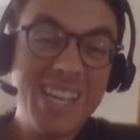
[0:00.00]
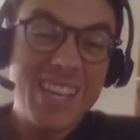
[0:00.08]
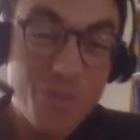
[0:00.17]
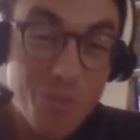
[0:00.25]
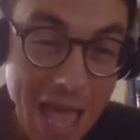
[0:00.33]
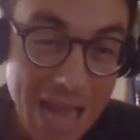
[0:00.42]

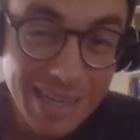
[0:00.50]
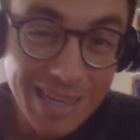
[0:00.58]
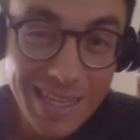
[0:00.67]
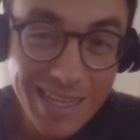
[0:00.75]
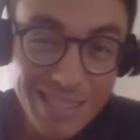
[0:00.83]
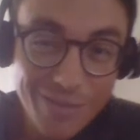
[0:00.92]
The
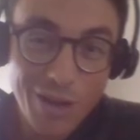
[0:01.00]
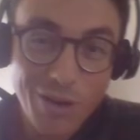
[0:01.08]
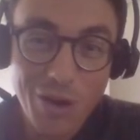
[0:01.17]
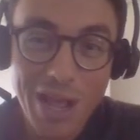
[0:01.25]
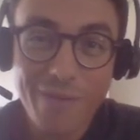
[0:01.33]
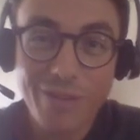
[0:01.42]
reality is, if I
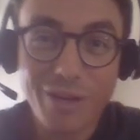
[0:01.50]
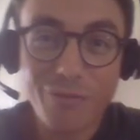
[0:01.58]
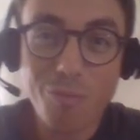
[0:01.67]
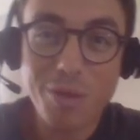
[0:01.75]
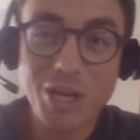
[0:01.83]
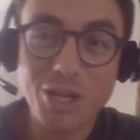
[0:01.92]
don't have that
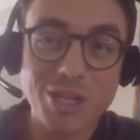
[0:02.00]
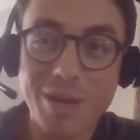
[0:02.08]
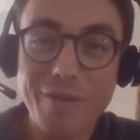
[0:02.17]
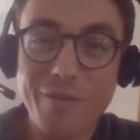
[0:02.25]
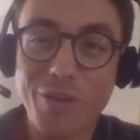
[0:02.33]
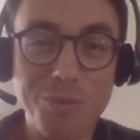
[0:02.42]
information, I'm
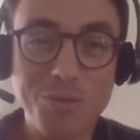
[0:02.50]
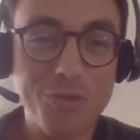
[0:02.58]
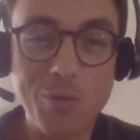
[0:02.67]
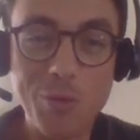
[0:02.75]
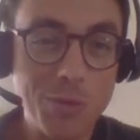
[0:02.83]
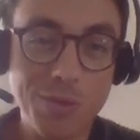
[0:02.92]
never going to move
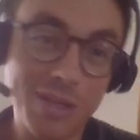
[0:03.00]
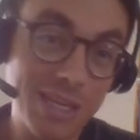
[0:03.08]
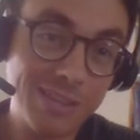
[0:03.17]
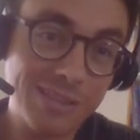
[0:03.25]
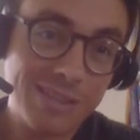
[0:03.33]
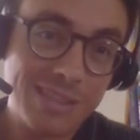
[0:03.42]
forward with a
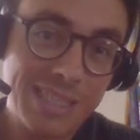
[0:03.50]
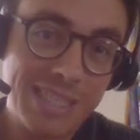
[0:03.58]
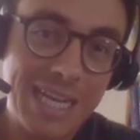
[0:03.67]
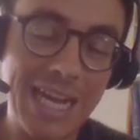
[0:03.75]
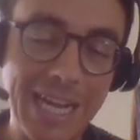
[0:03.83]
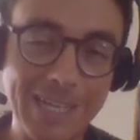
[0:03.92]
deal.
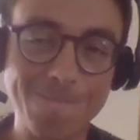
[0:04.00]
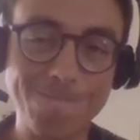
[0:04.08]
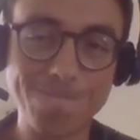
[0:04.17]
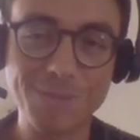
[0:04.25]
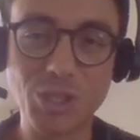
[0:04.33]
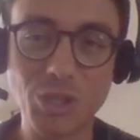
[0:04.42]

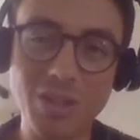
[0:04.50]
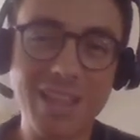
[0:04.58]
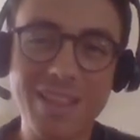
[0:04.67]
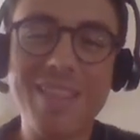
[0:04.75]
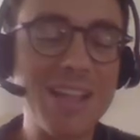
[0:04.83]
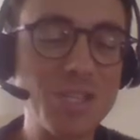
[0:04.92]
So
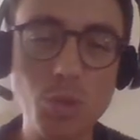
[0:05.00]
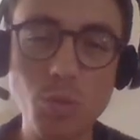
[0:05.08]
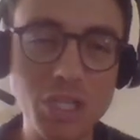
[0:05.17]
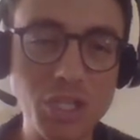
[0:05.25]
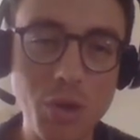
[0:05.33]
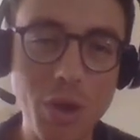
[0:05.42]
that's the
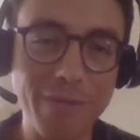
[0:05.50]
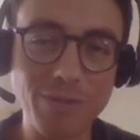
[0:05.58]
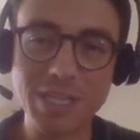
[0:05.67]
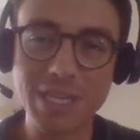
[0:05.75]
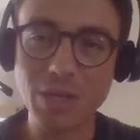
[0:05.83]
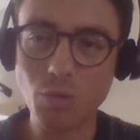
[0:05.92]
risk you have to
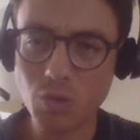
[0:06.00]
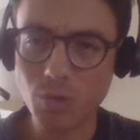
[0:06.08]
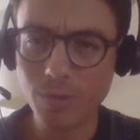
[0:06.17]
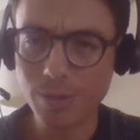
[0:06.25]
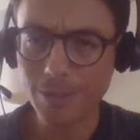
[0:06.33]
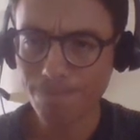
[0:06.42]
take with
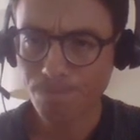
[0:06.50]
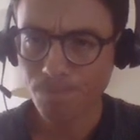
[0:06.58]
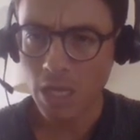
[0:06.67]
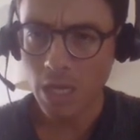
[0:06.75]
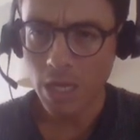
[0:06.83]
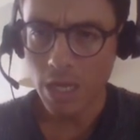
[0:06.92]
sourcing.
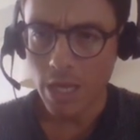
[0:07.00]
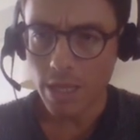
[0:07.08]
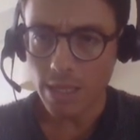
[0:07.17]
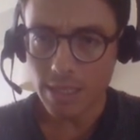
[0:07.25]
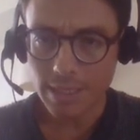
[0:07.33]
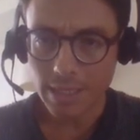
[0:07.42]

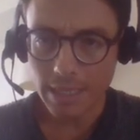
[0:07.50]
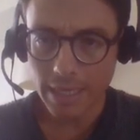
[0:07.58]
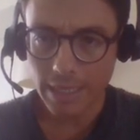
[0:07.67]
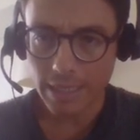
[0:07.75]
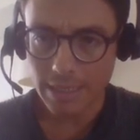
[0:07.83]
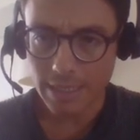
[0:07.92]
The listing
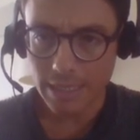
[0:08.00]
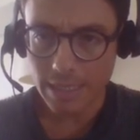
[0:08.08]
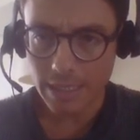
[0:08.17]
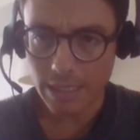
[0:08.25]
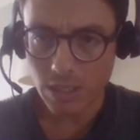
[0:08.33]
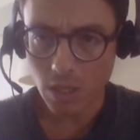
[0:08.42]
date
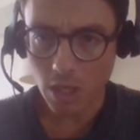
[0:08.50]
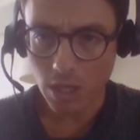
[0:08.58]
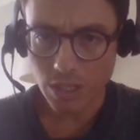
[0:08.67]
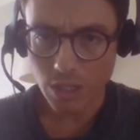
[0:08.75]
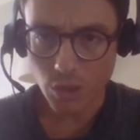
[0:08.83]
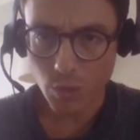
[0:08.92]
is
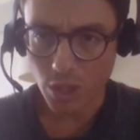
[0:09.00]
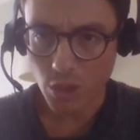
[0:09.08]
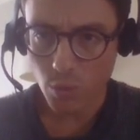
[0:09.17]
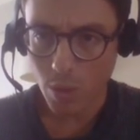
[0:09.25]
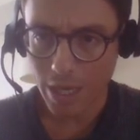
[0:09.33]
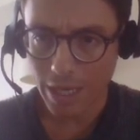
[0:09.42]
last year,
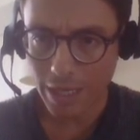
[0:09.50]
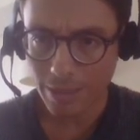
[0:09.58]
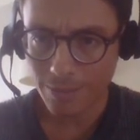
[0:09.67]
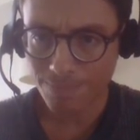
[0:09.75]
2020.